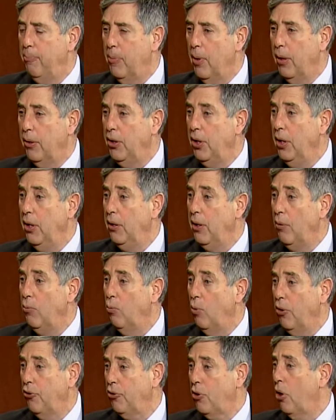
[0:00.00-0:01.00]
attending
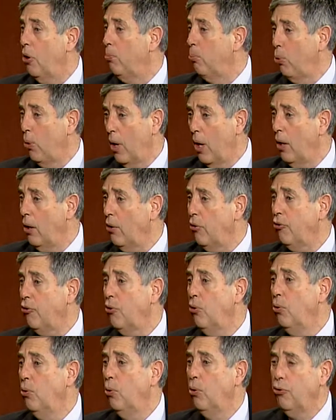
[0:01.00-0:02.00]
what's called priority
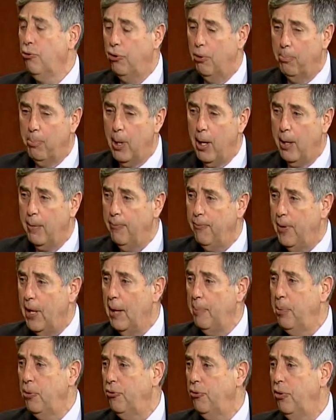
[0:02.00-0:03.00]
schools or bottom
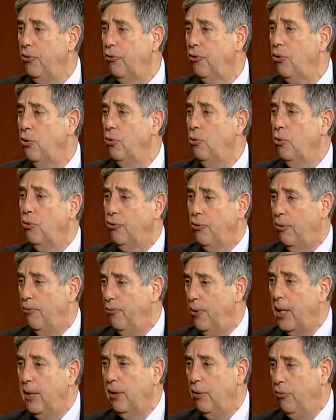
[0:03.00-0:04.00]
5% schools or
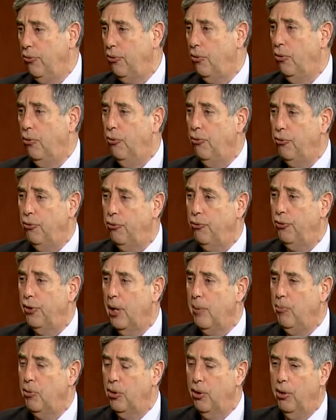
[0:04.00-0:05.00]
failing schools, is the
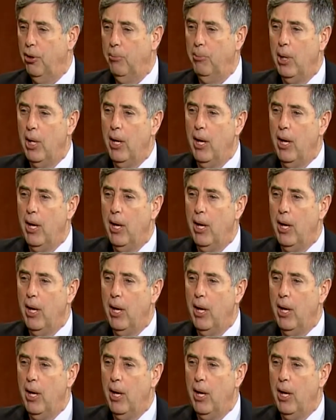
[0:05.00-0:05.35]
same term.